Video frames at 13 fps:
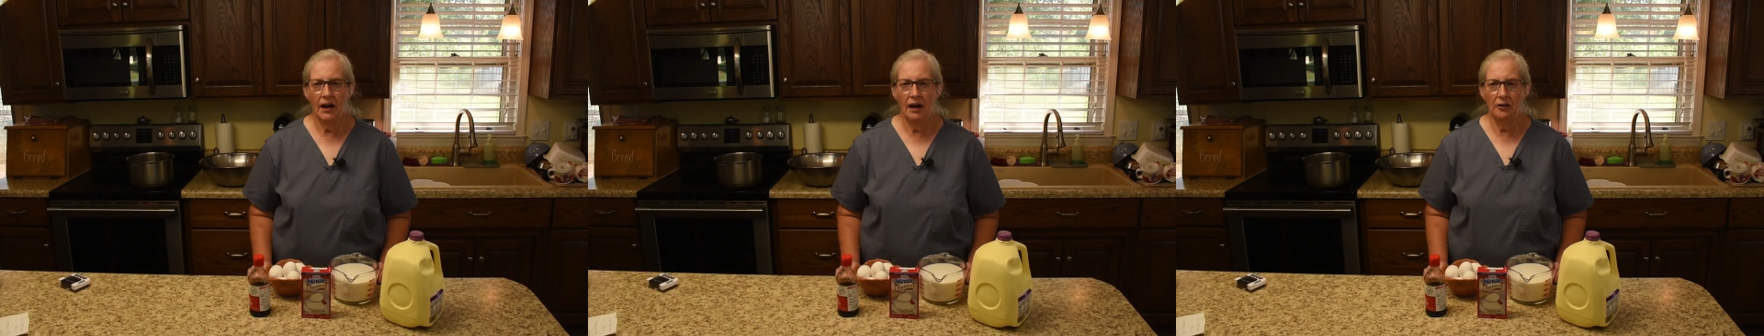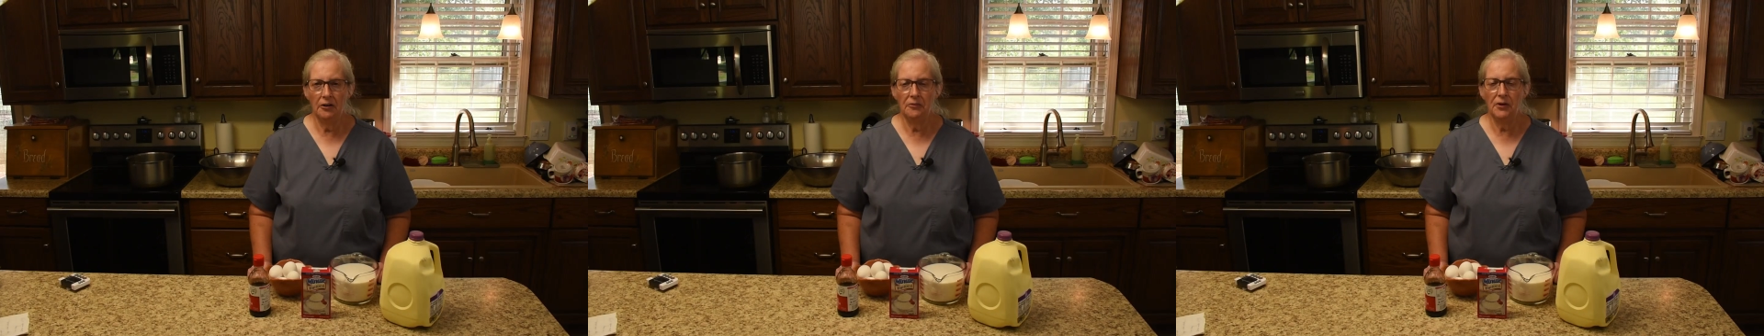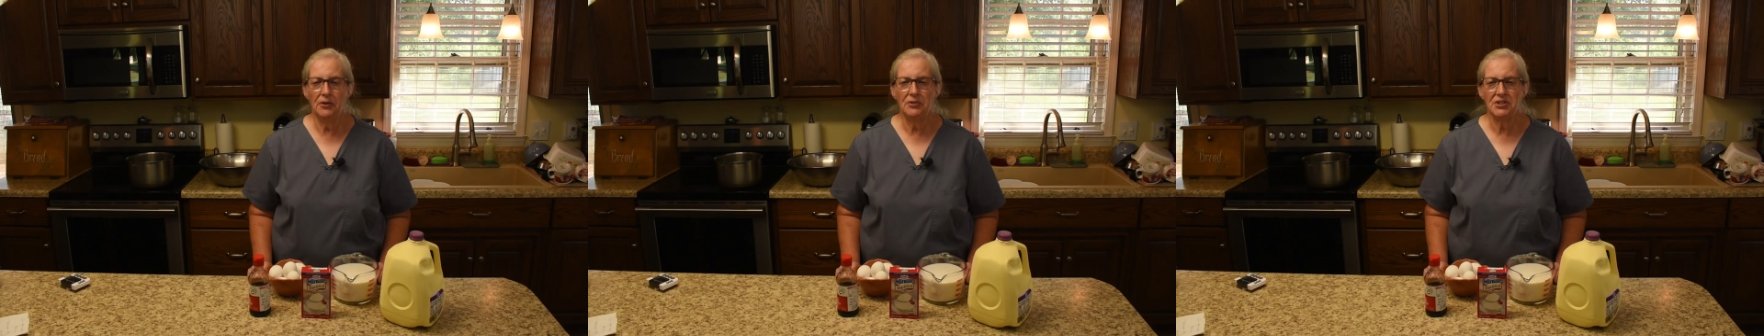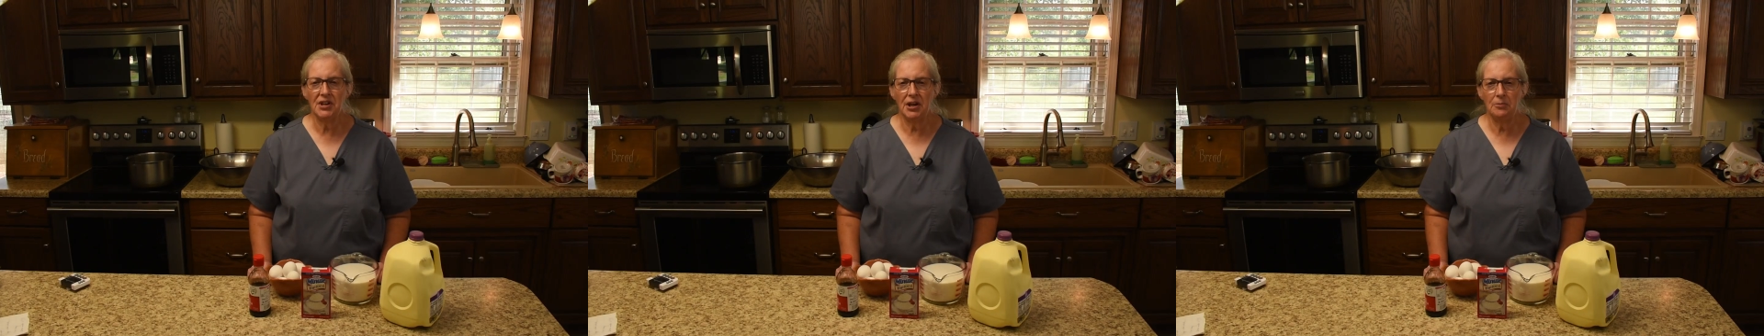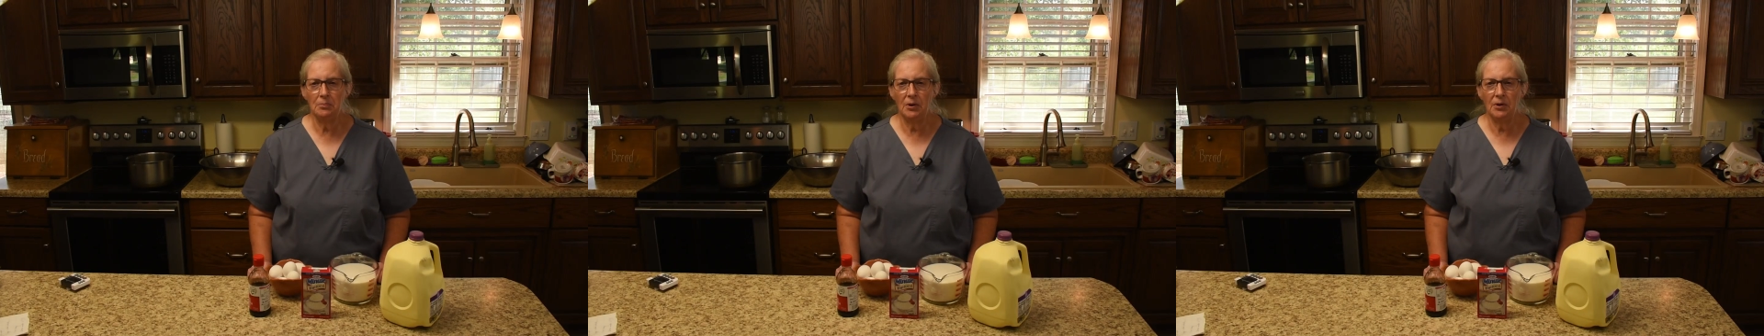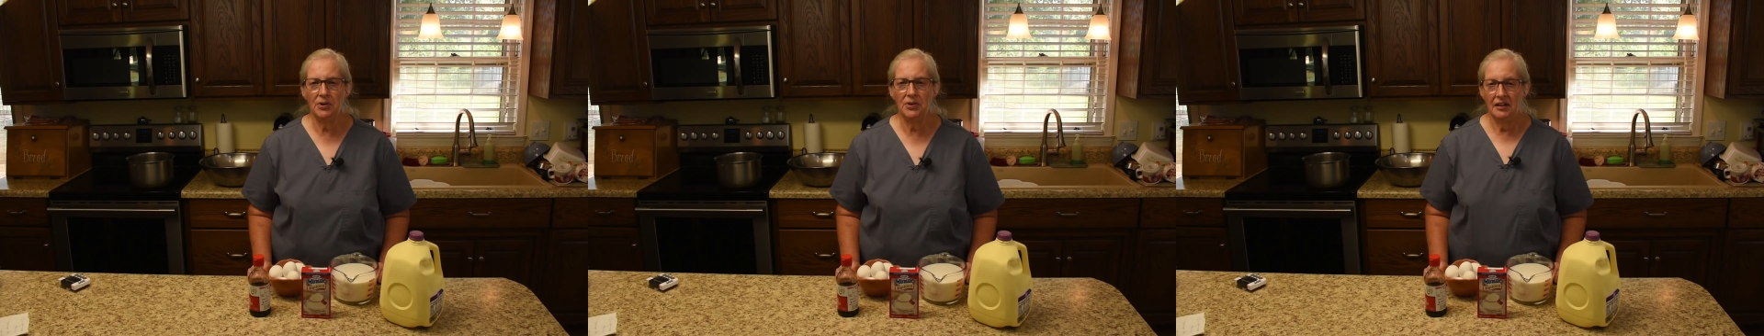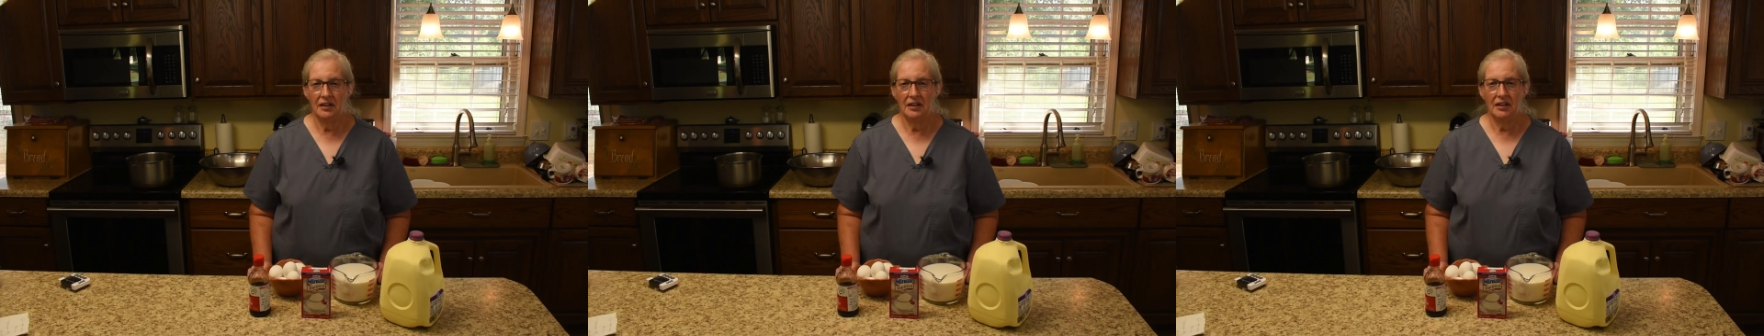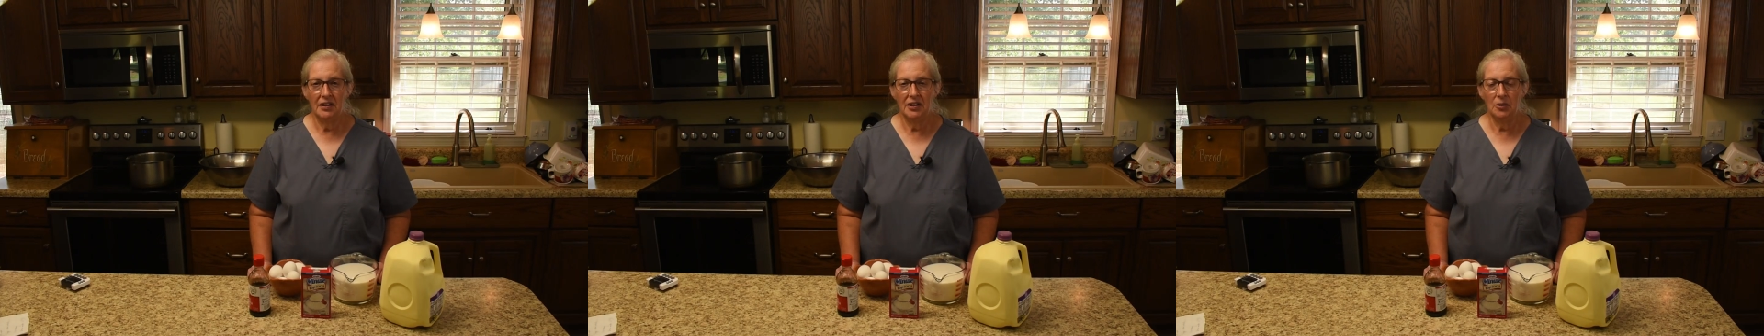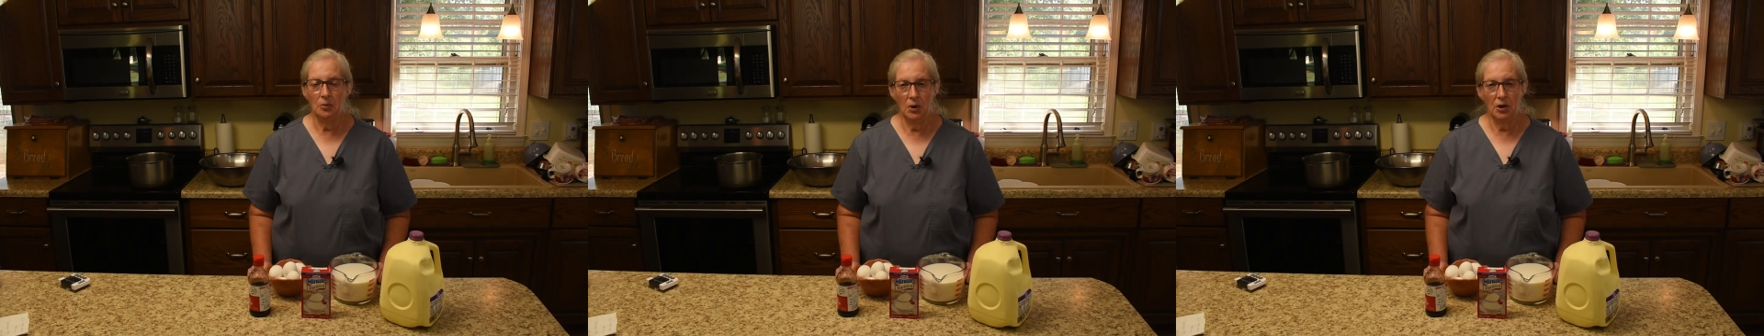Howdy folks, I am Martha and I
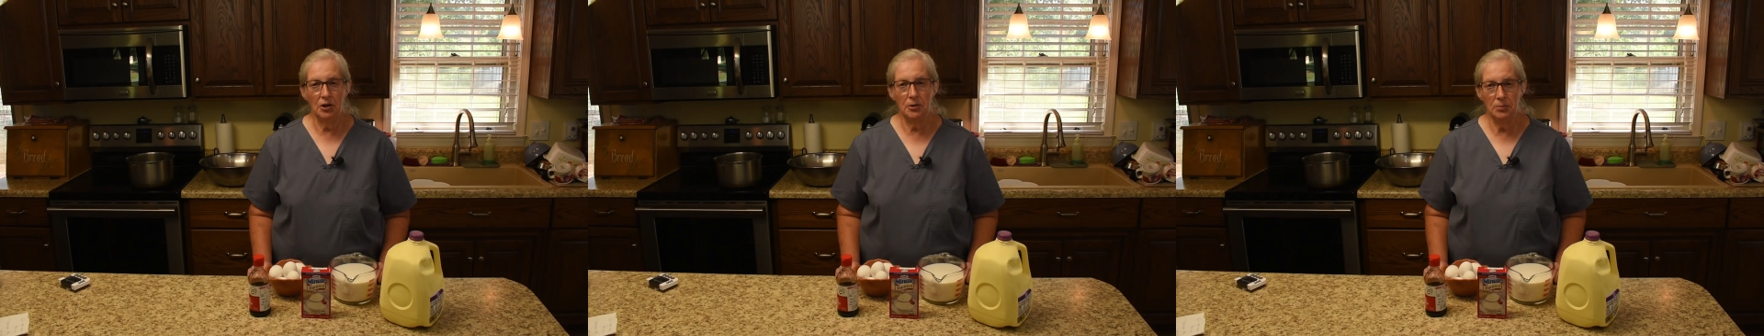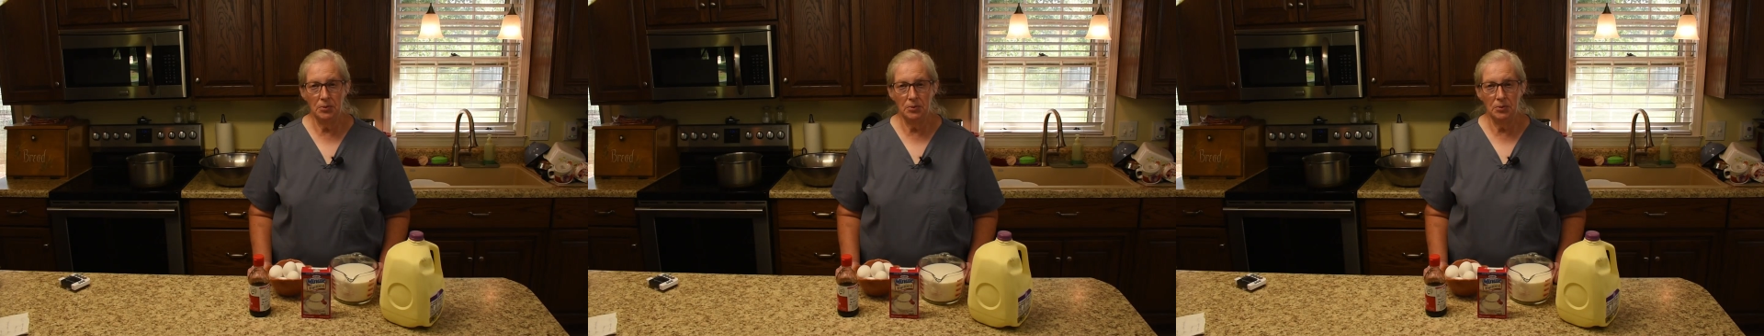welcome you